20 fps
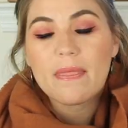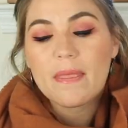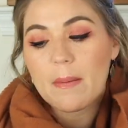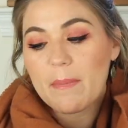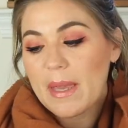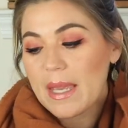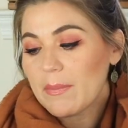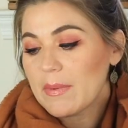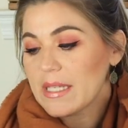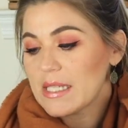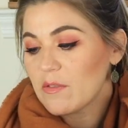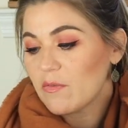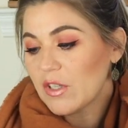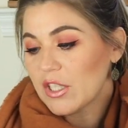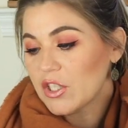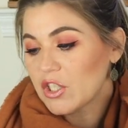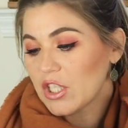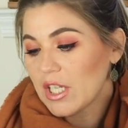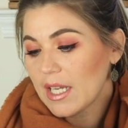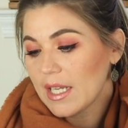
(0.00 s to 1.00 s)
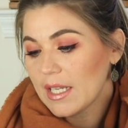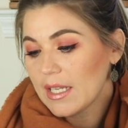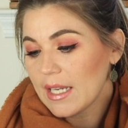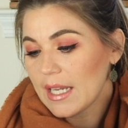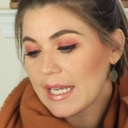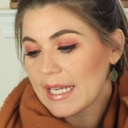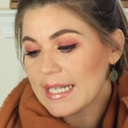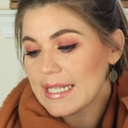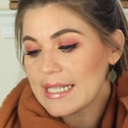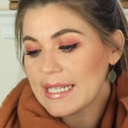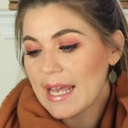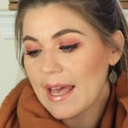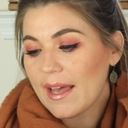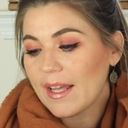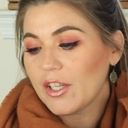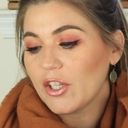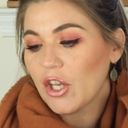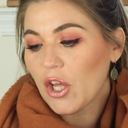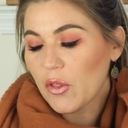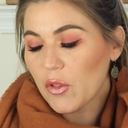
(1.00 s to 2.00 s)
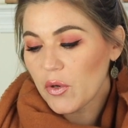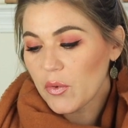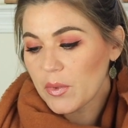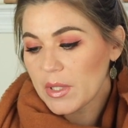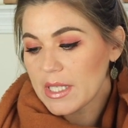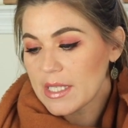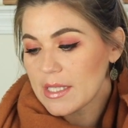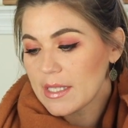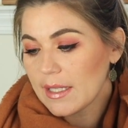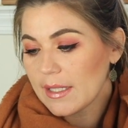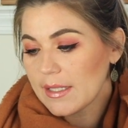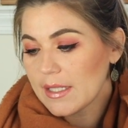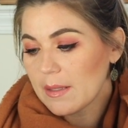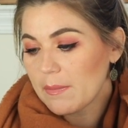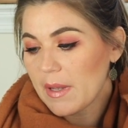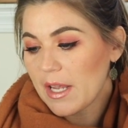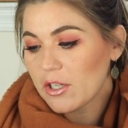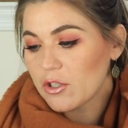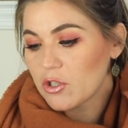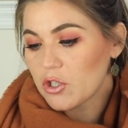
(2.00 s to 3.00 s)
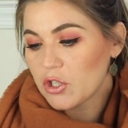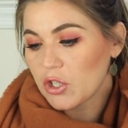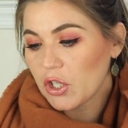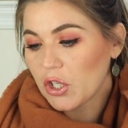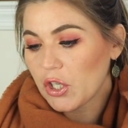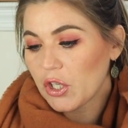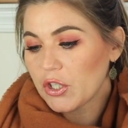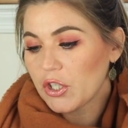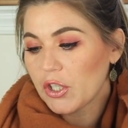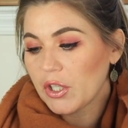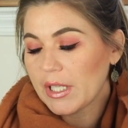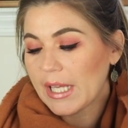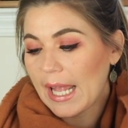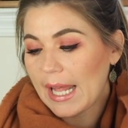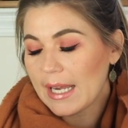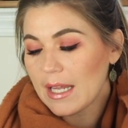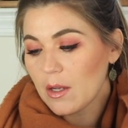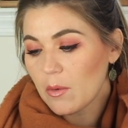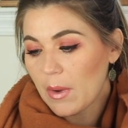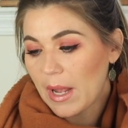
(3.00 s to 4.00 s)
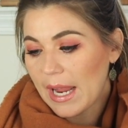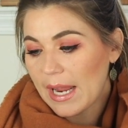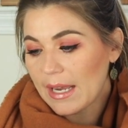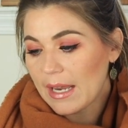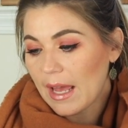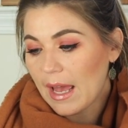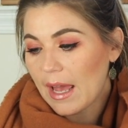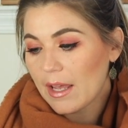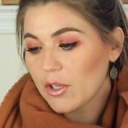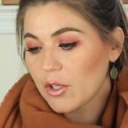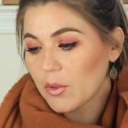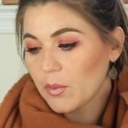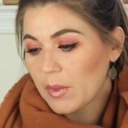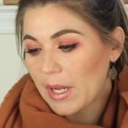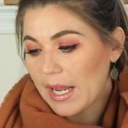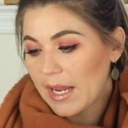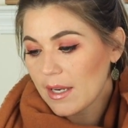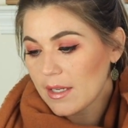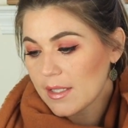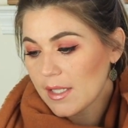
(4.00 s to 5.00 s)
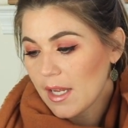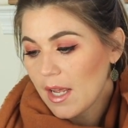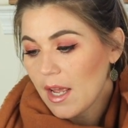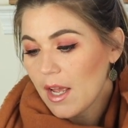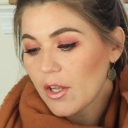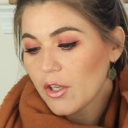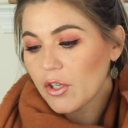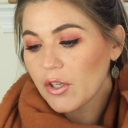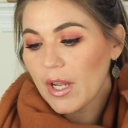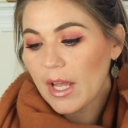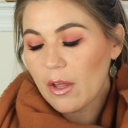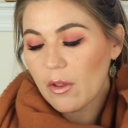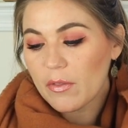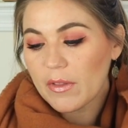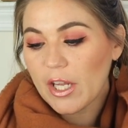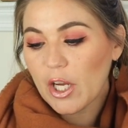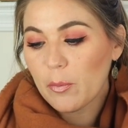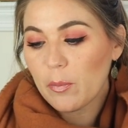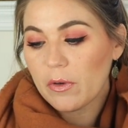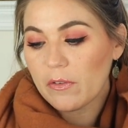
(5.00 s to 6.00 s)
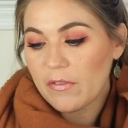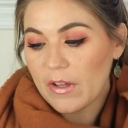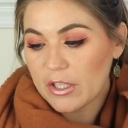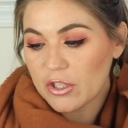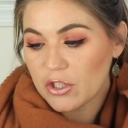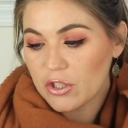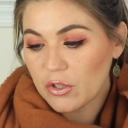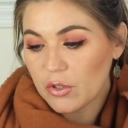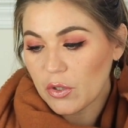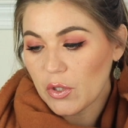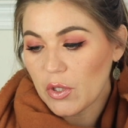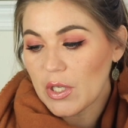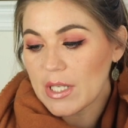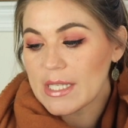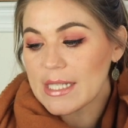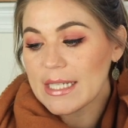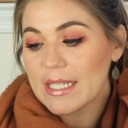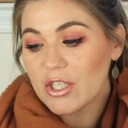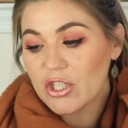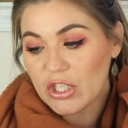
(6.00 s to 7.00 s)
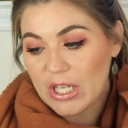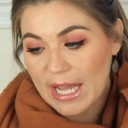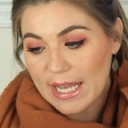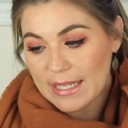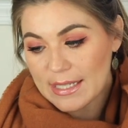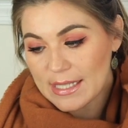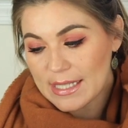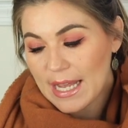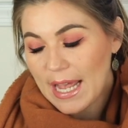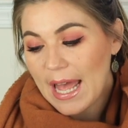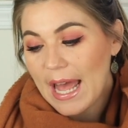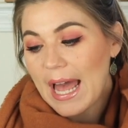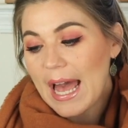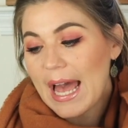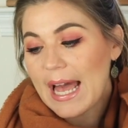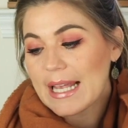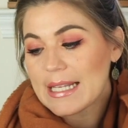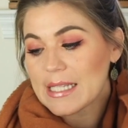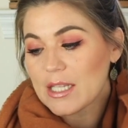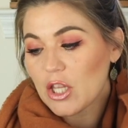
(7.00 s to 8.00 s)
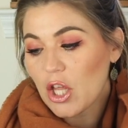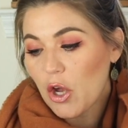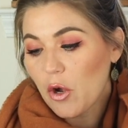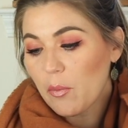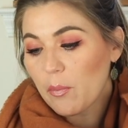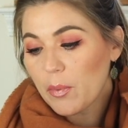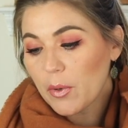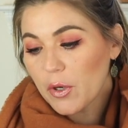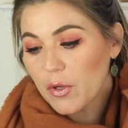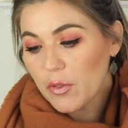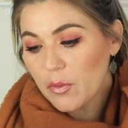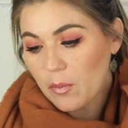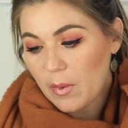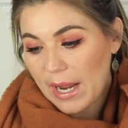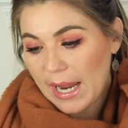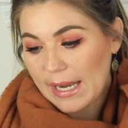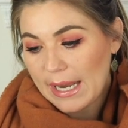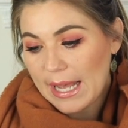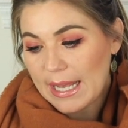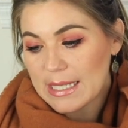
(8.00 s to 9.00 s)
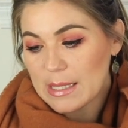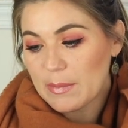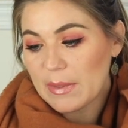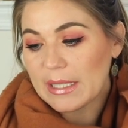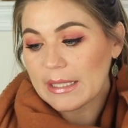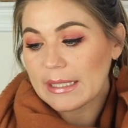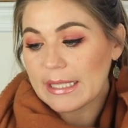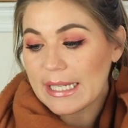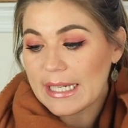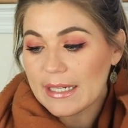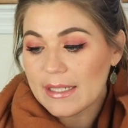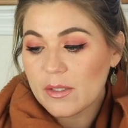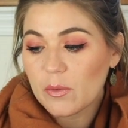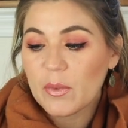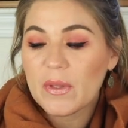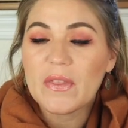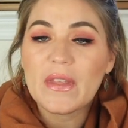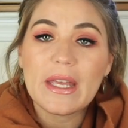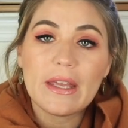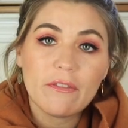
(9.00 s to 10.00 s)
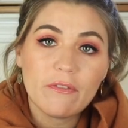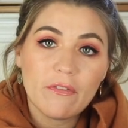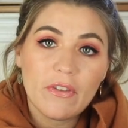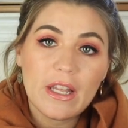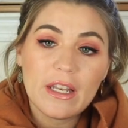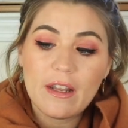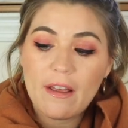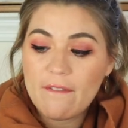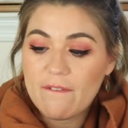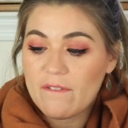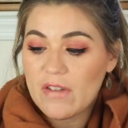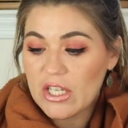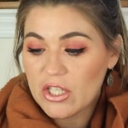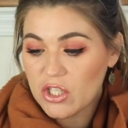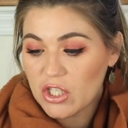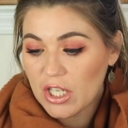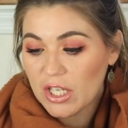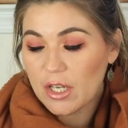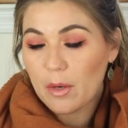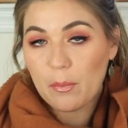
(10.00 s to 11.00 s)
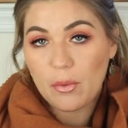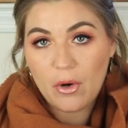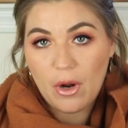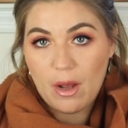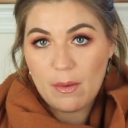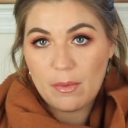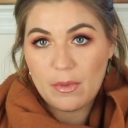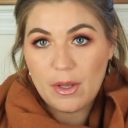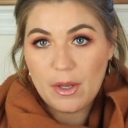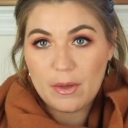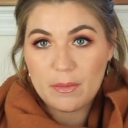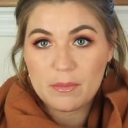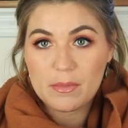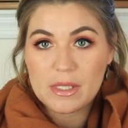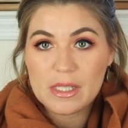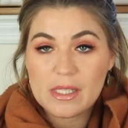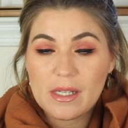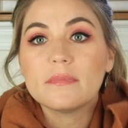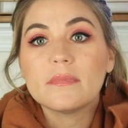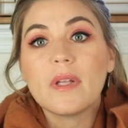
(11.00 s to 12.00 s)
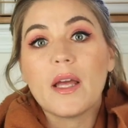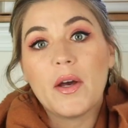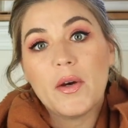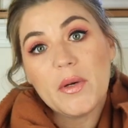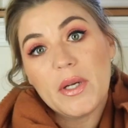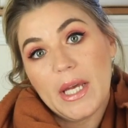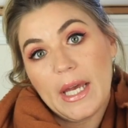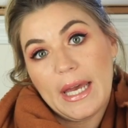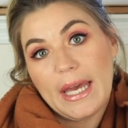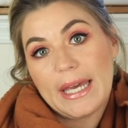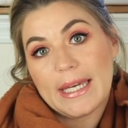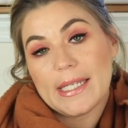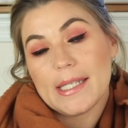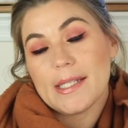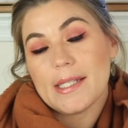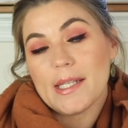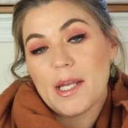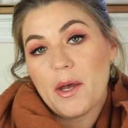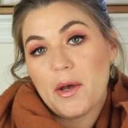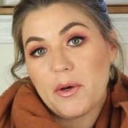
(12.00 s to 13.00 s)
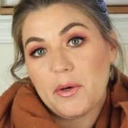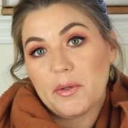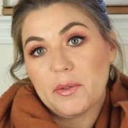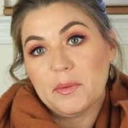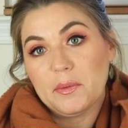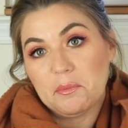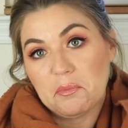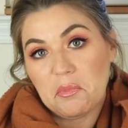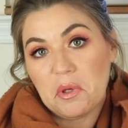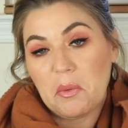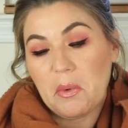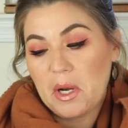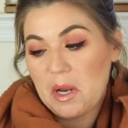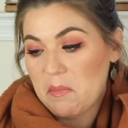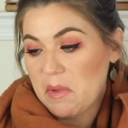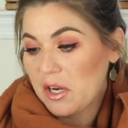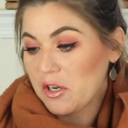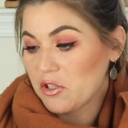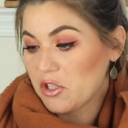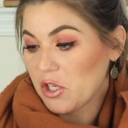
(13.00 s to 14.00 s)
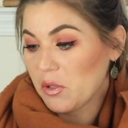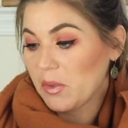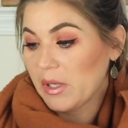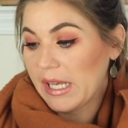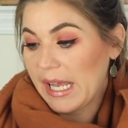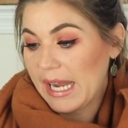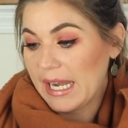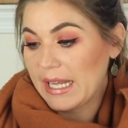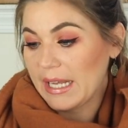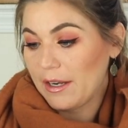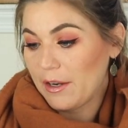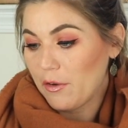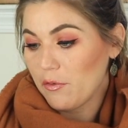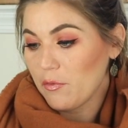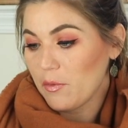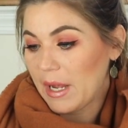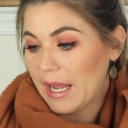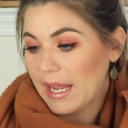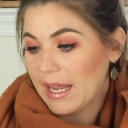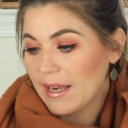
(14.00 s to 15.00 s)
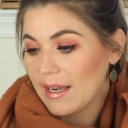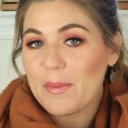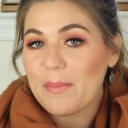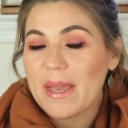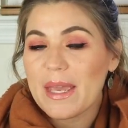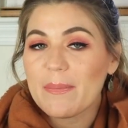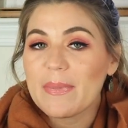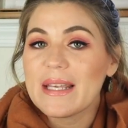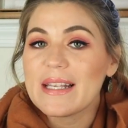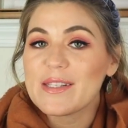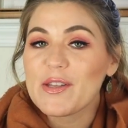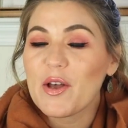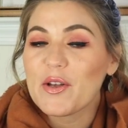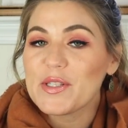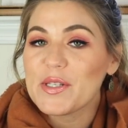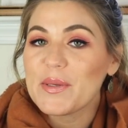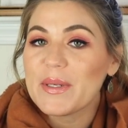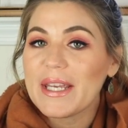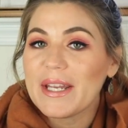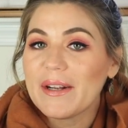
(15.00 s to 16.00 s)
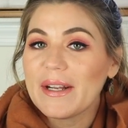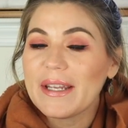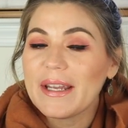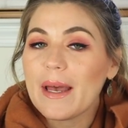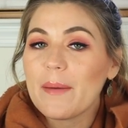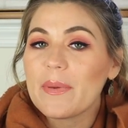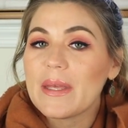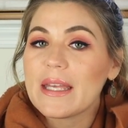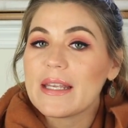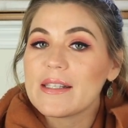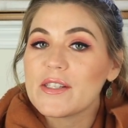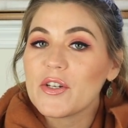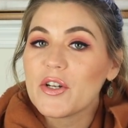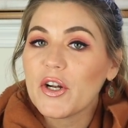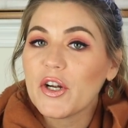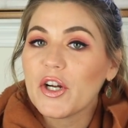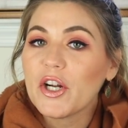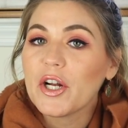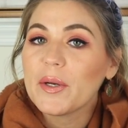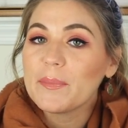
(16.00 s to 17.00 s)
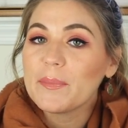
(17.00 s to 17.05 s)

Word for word: The baby's vision is yet another reason to make sure you're gaining weight at your rate your healthcare professional suggests, as low birth weight has been linked with infant vision problems. Okay, so we want to make sure we're gaining enough weight. The baby is also gearing up his or her